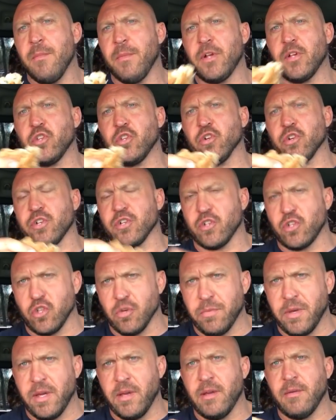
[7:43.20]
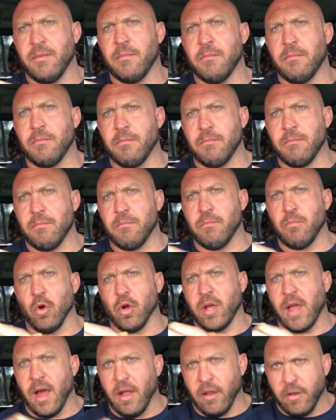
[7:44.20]
because you're consuming
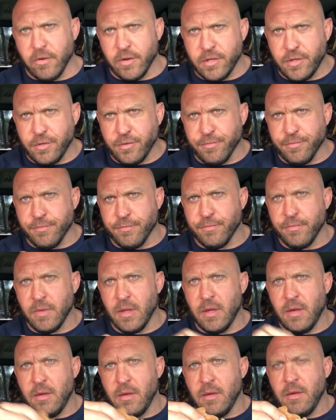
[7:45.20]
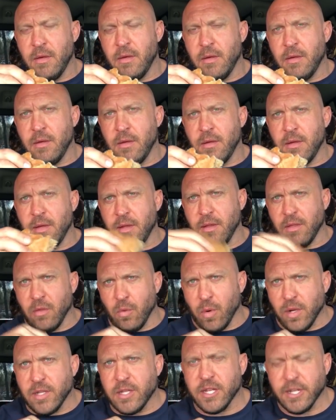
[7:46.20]
more calories in the
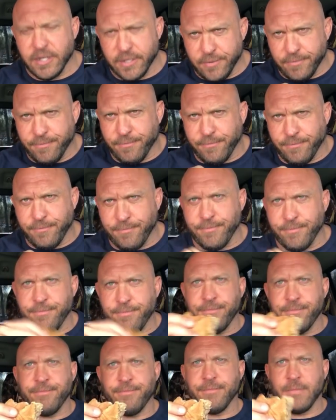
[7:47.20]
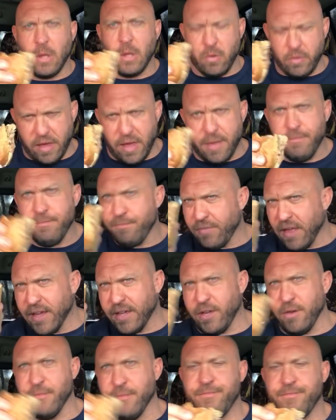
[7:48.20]
one sitting. Okay,
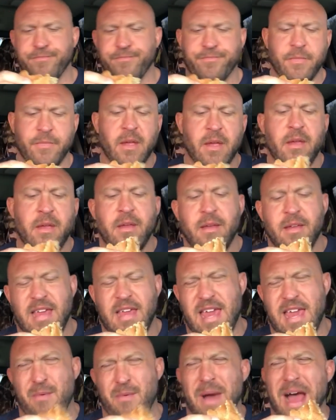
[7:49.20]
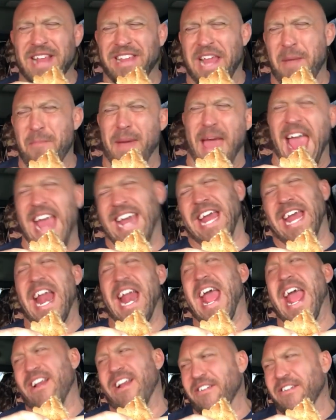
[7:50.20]
thank you. It wasn't
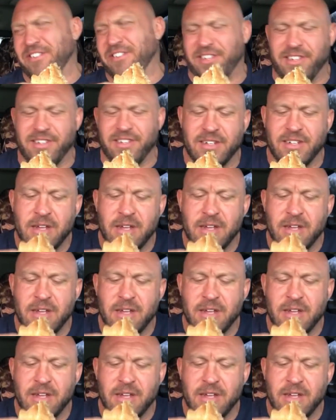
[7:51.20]
Baconators!